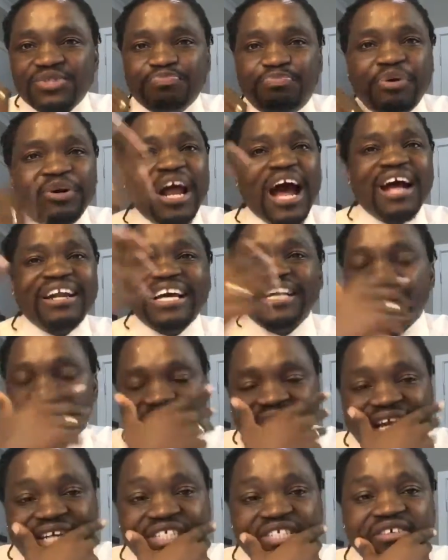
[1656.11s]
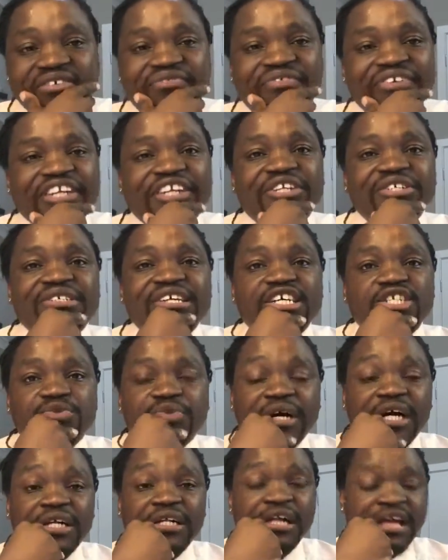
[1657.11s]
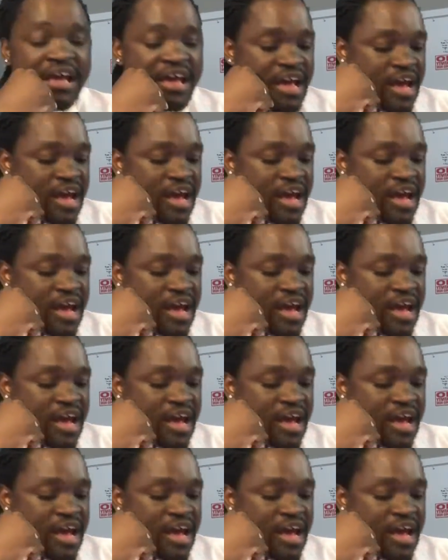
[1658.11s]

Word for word: put out educational videos as well.